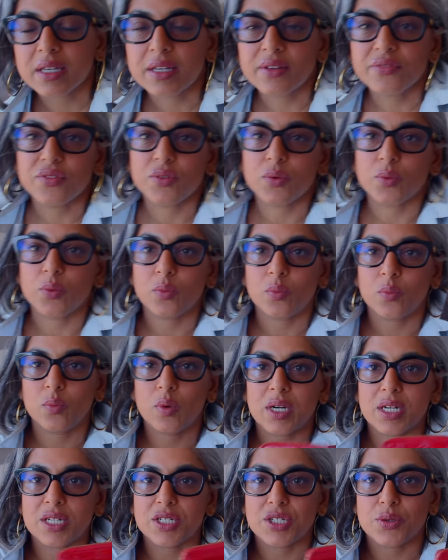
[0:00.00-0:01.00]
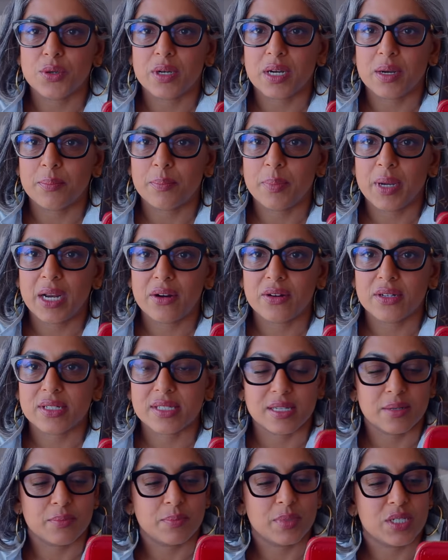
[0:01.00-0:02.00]
If you want to do a
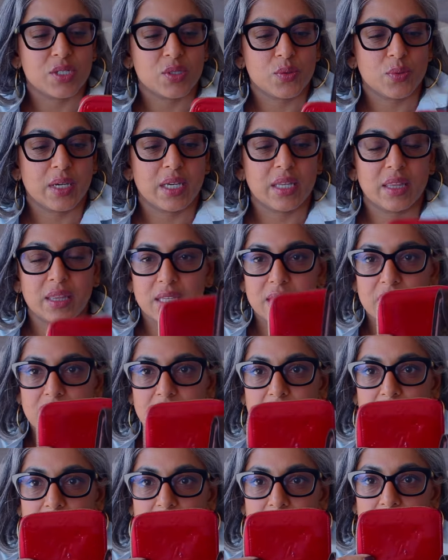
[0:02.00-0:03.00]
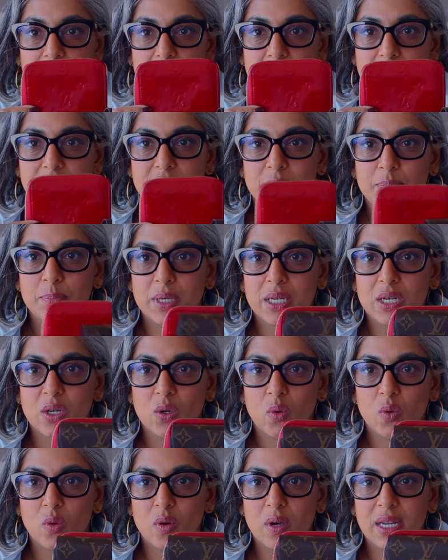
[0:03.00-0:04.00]
comparison between the Zippy
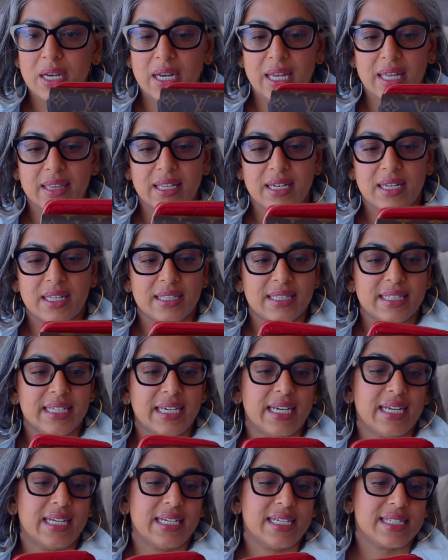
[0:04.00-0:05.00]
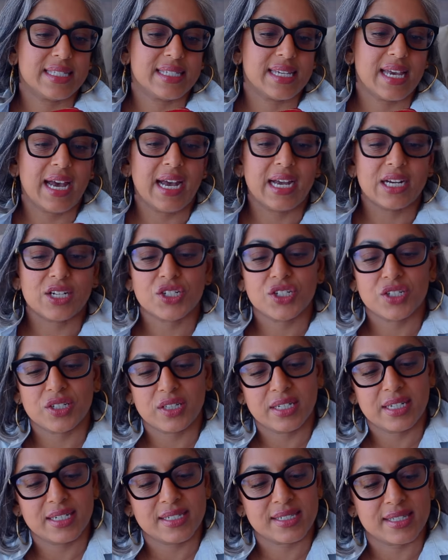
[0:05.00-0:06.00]
coin and the Helene, it's
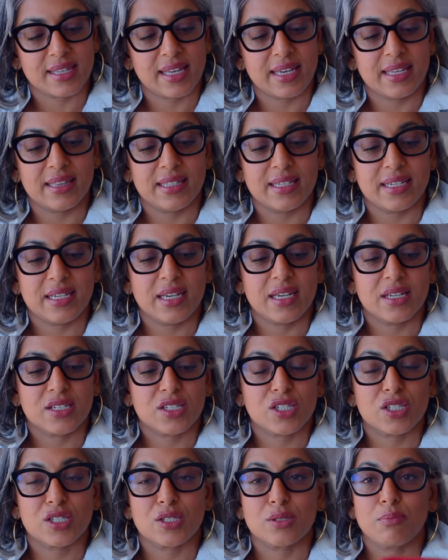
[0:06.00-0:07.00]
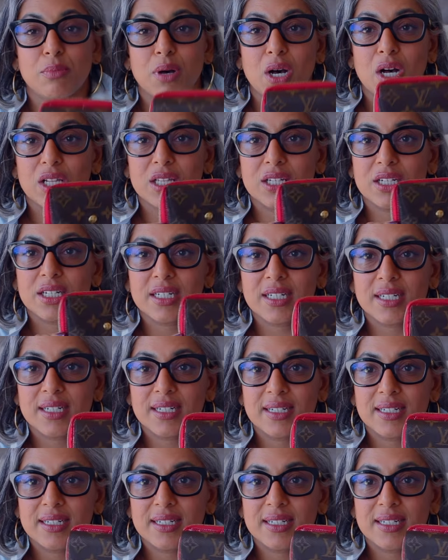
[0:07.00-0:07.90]
actually slightly smaller.